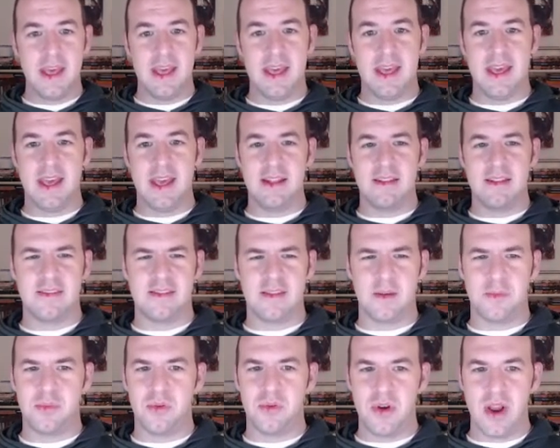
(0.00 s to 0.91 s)
it
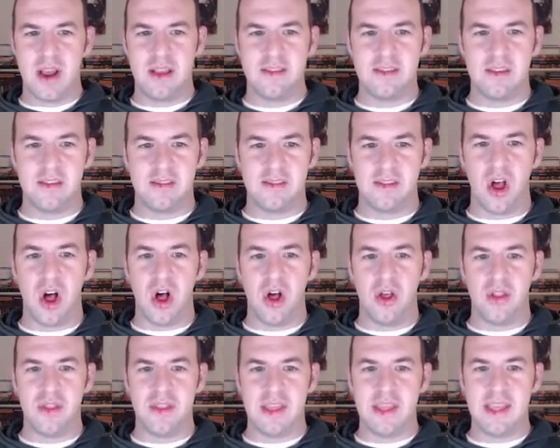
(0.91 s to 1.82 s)
suppresses
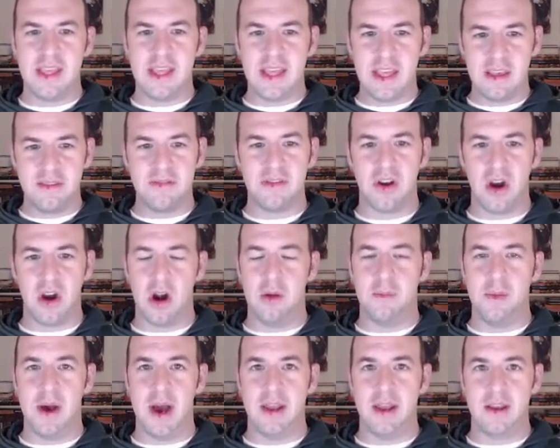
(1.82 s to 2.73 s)
all the even
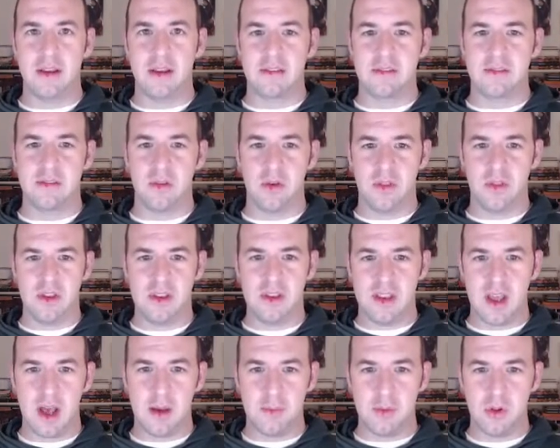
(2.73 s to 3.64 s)
harmonics, so the
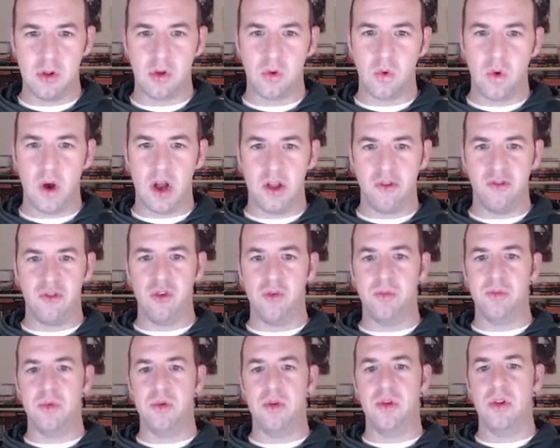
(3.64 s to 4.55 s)
double,
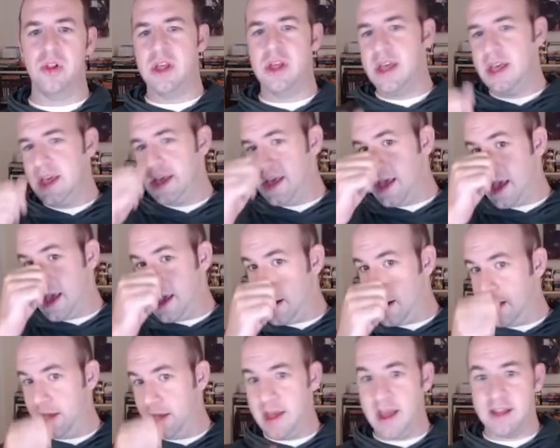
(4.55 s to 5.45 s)
quadruple,
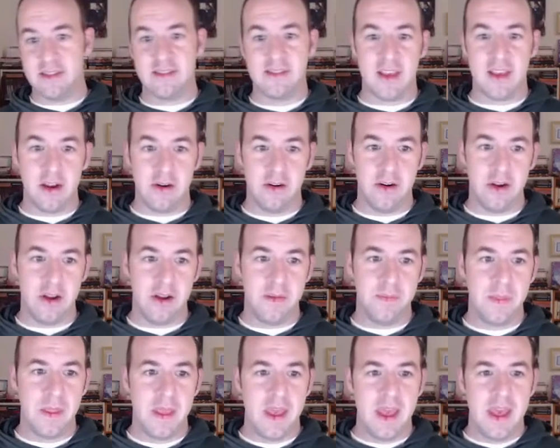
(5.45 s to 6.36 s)
etc.,
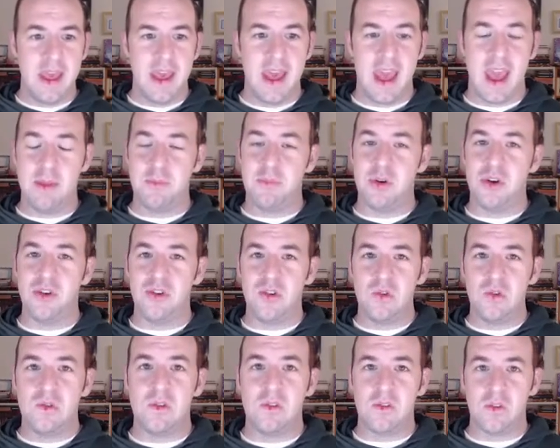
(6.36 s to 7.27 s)
and
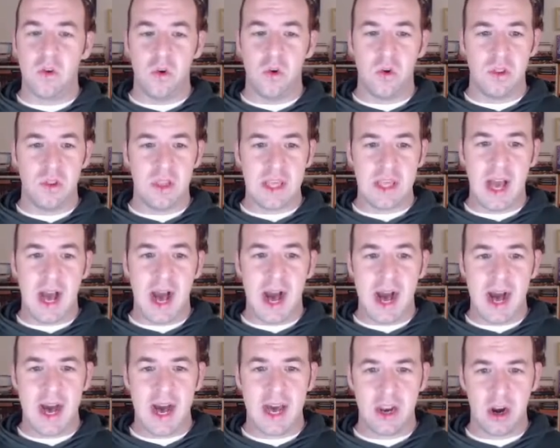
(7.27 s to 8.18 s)
produces only
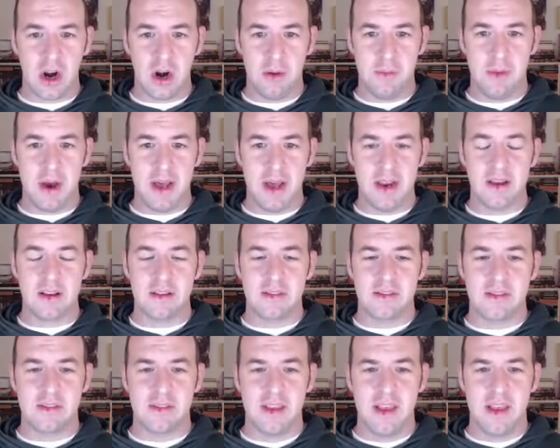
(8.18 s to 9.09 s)
odd
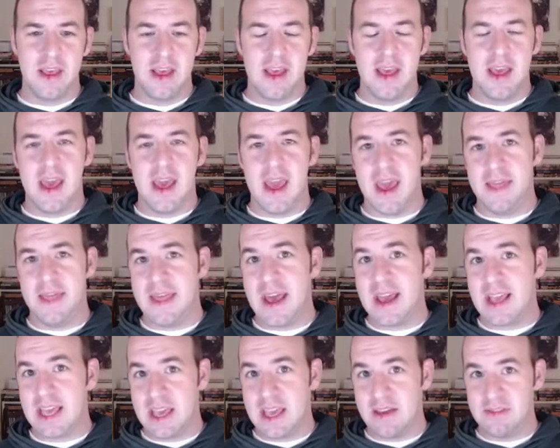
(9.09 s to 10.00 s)
harmonics, and
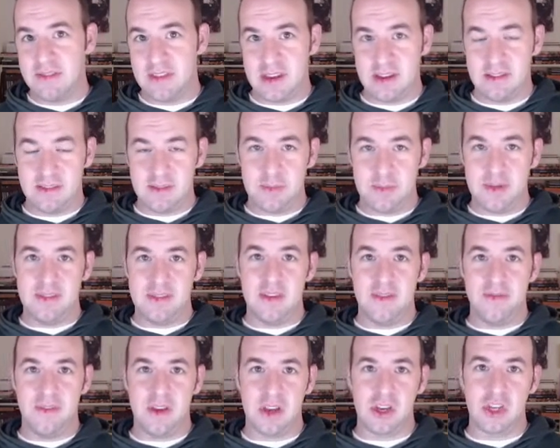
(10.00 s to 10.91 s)
that gives it a
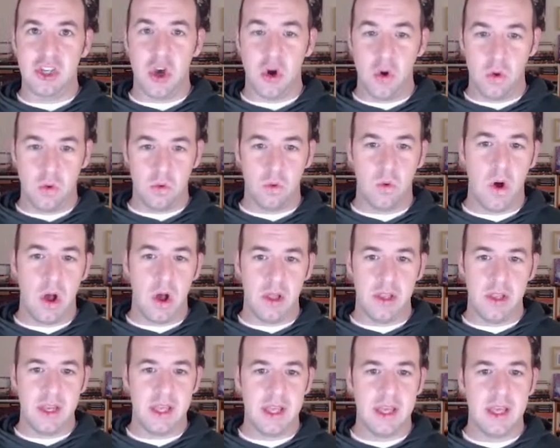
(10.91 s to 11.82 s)
specific tone
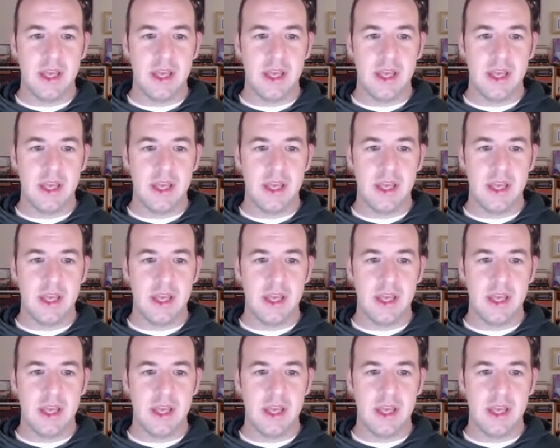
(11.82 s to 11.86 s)
quality.